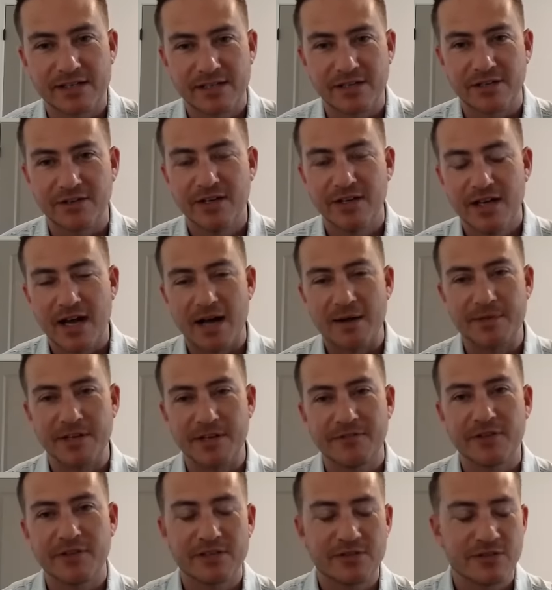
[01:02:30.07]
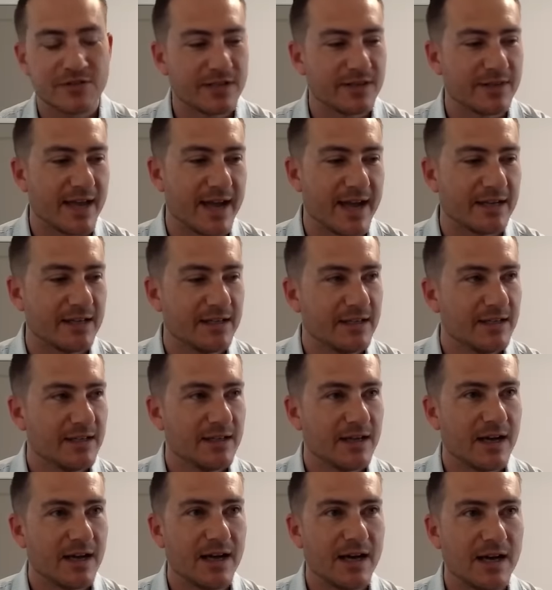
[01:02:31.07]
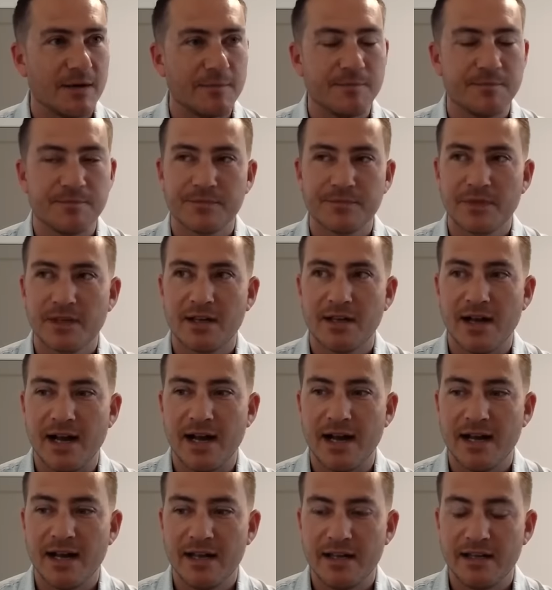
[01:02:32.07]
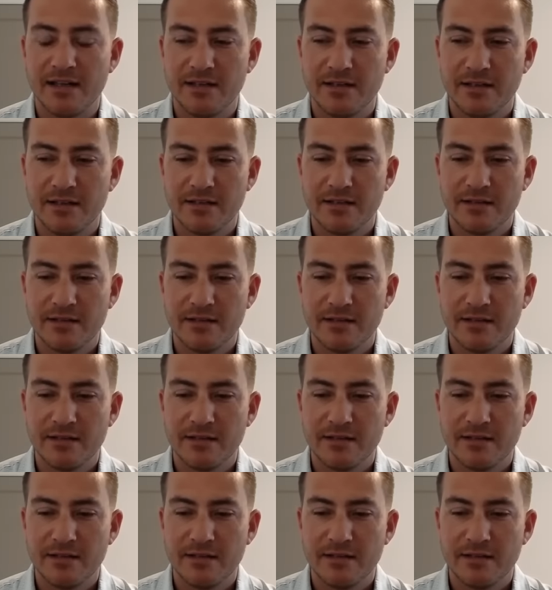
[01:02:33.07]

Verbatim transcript: So I'm definitely interested in that. I